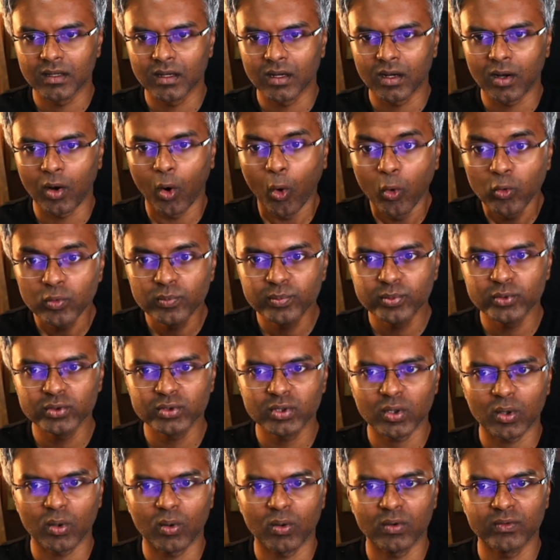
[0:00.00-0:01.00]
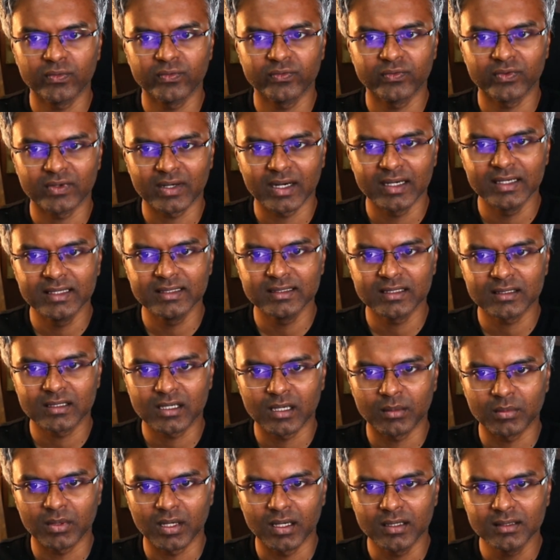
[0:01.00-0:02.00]
output of running that
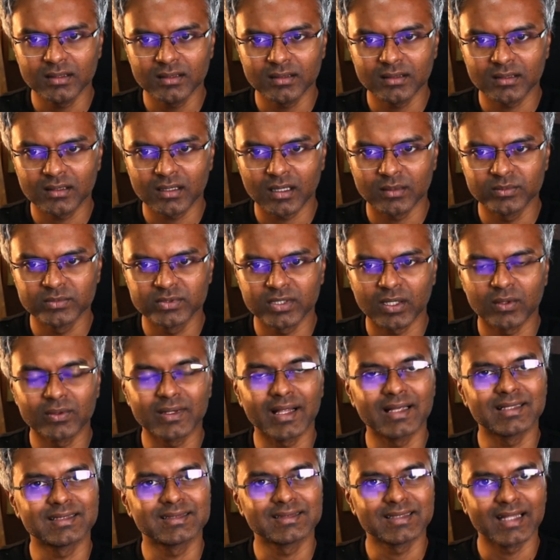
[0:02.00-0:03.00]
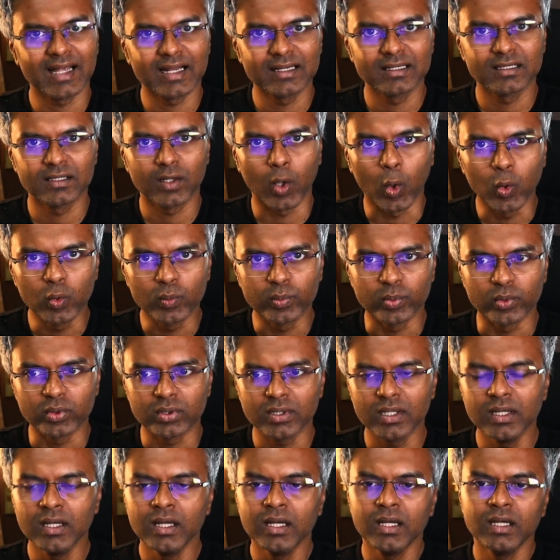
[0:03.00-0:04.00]
command comes out as standard output.
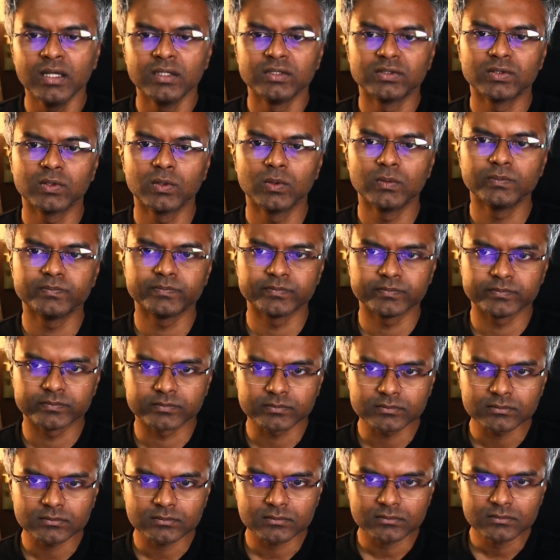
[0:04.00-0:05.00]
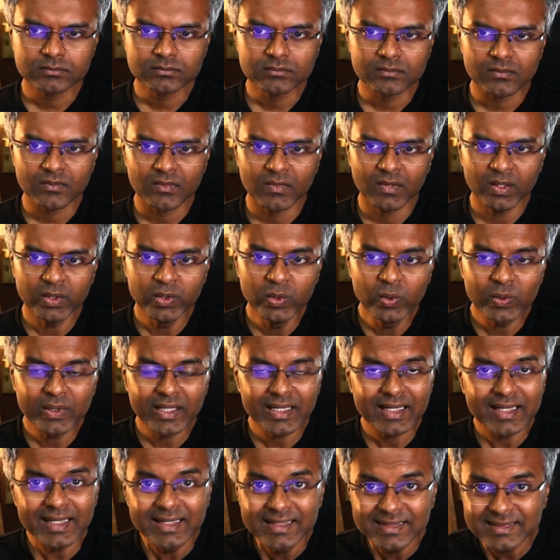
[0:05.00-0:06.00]
So you can
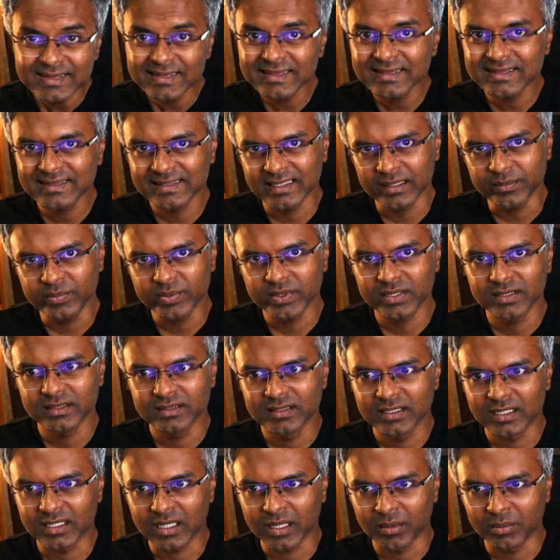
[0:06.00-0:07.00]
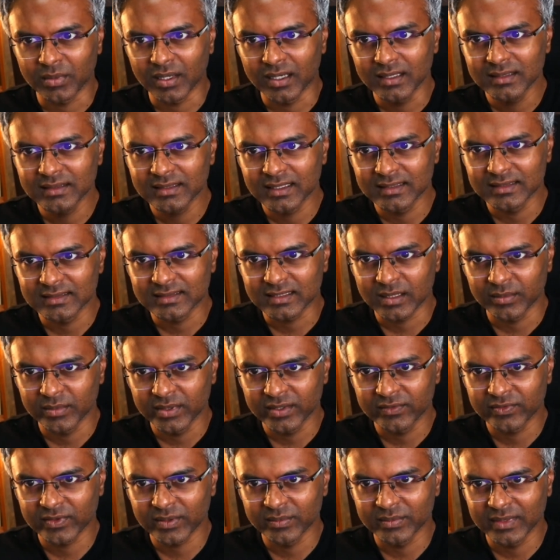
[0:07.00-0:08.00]
intercept the command that is coming
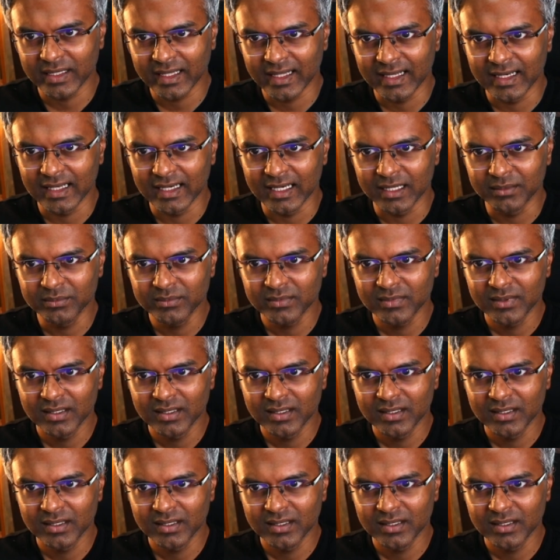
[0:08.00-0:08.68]
from the LLM